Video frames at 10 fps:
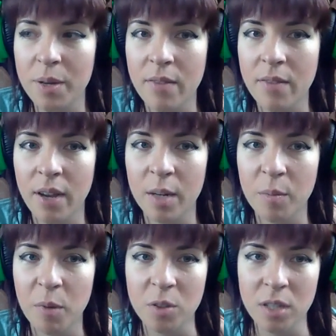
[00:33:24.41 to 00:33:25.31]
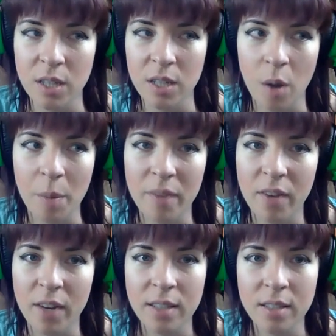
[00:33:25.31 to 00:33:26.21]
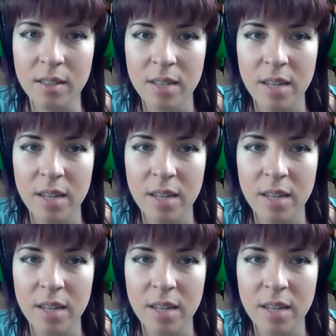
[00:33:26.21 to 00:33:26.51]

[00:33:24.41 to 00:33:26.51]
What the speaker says: he invited mostly not my friends.